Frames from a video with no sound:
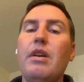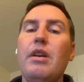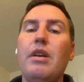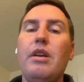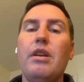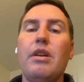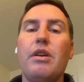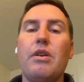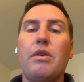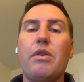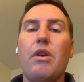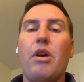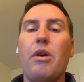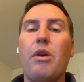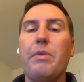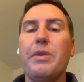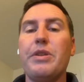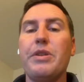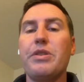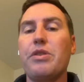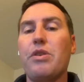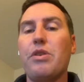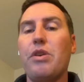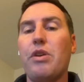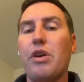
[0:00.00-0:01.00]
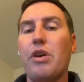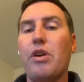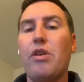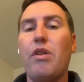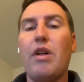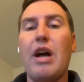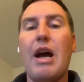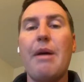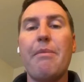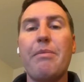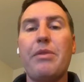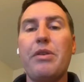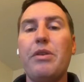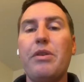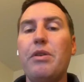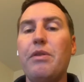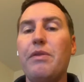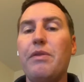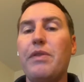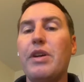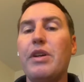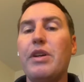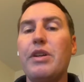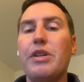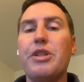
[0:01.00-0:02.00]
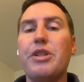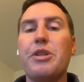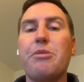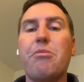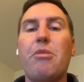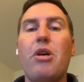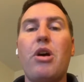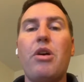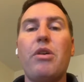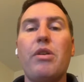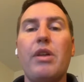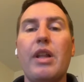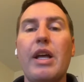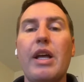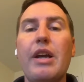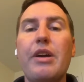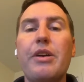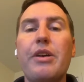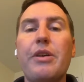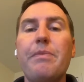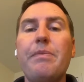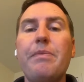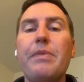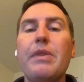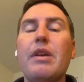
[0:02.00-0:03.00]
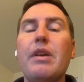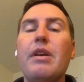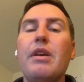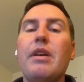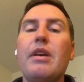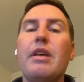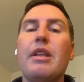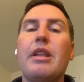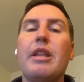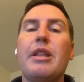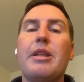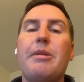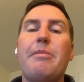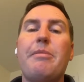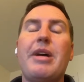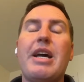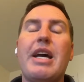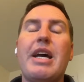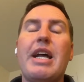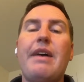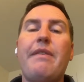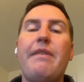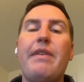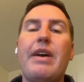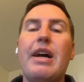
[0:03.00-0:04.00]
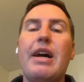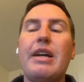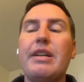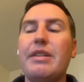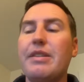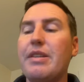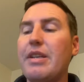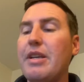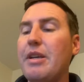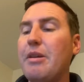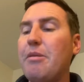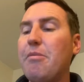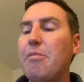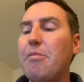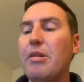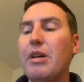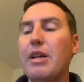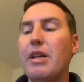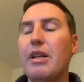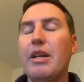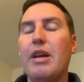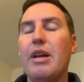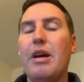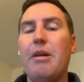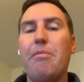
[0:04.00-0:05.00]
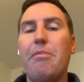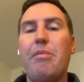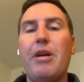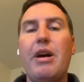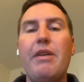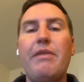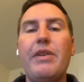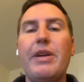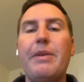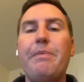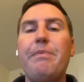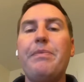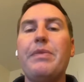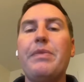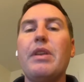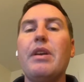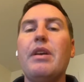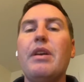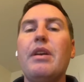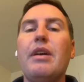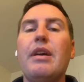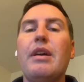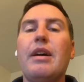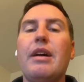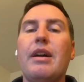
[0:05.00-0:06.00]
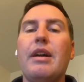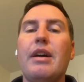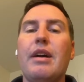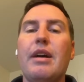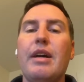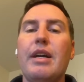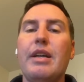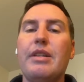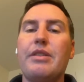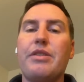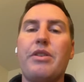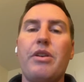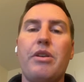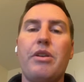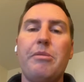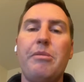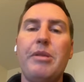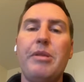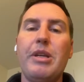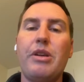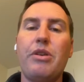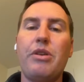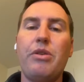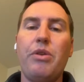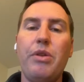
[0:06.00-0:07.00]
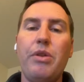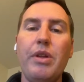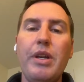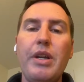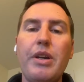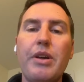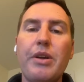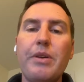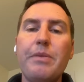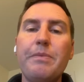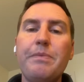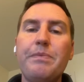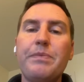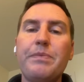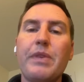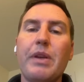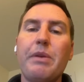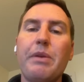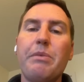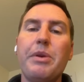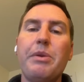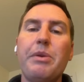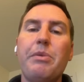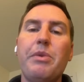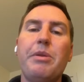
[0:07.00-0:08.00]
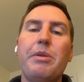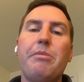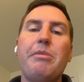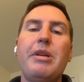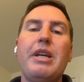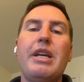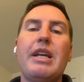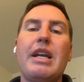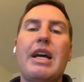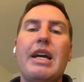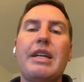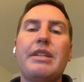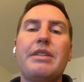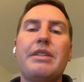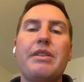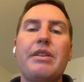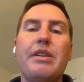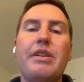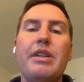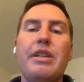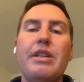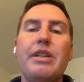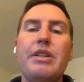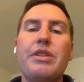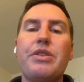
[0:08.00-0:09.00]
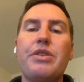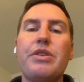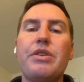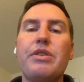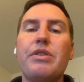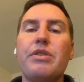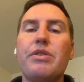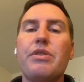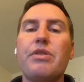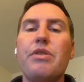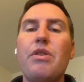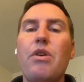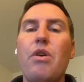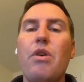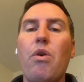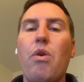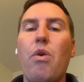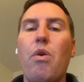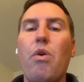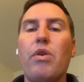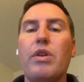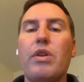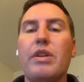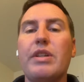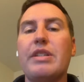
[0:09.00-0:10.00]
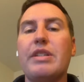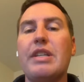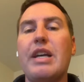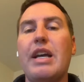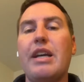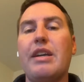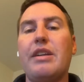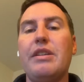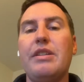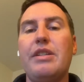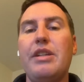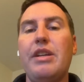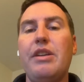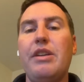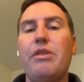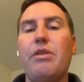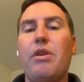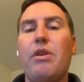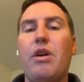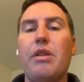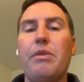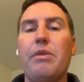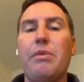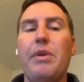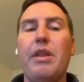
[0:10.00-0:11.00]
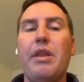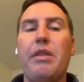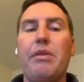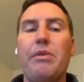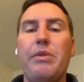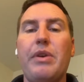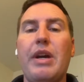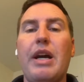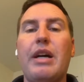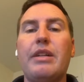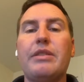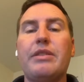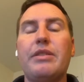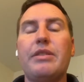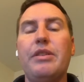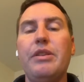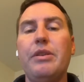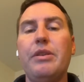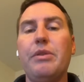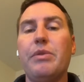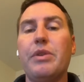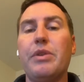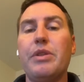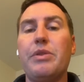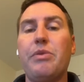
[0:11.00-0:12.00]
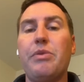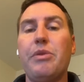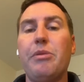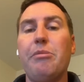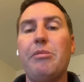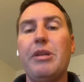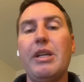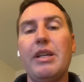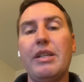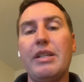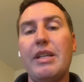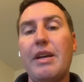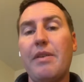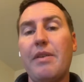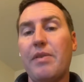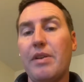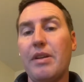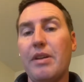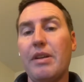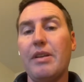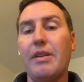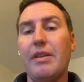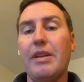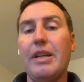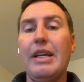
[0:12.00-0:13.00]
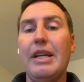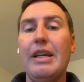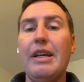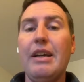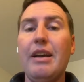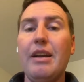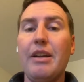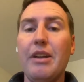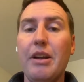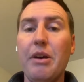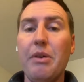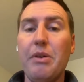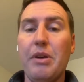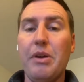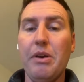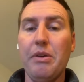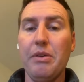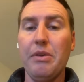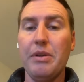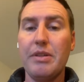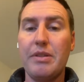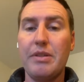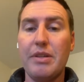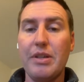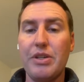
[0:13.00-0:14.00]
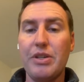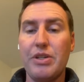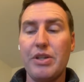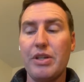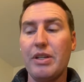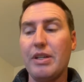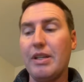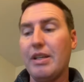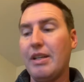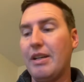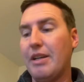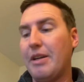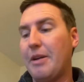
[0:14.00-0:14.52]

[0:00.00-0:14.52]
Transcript: are we just going to climb through a very small layer that might have icing, but above it, it's going to be clear and we wouldn't be in icing conditions, or does that continue all the way through altitude, which would be a definite no-go decision in